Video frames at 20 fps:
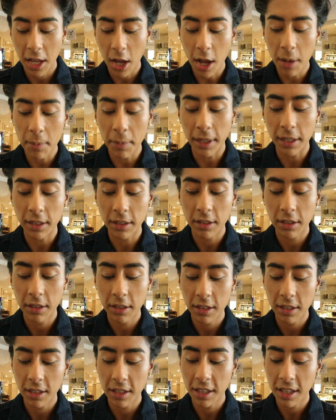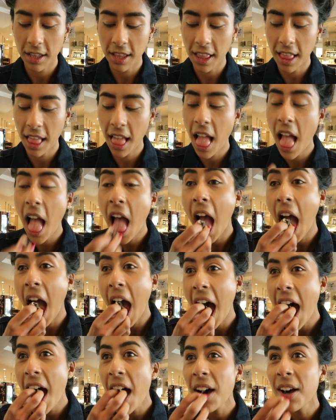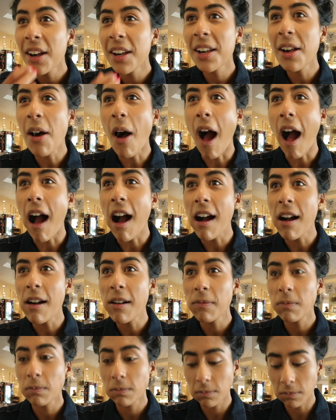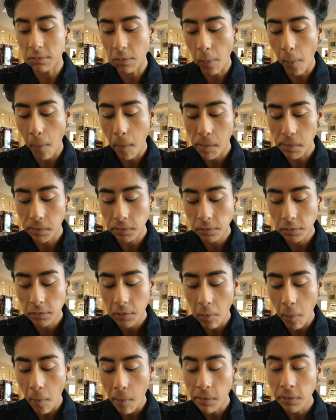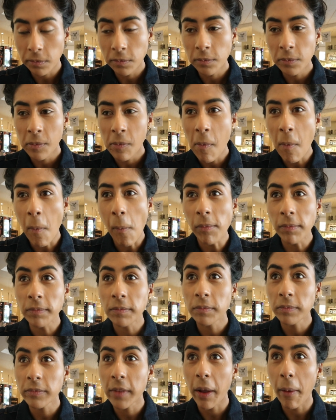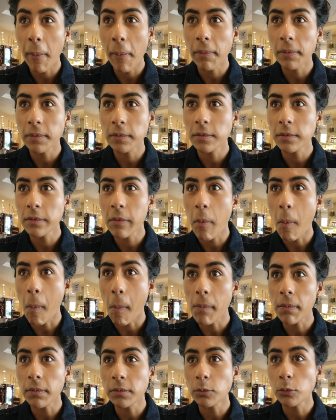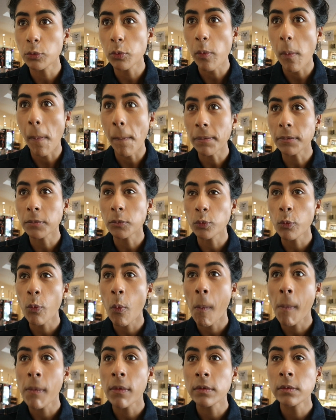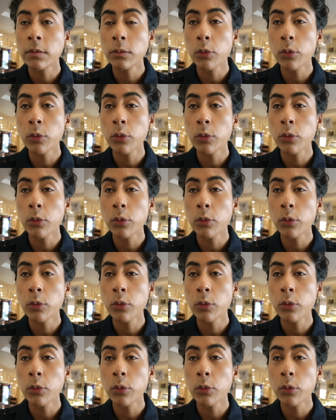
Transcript: I'm all week, yeah, I've had really shit workouts, mm -hmm. and then you come down at the weekend and I can bench press 60 kg for reps.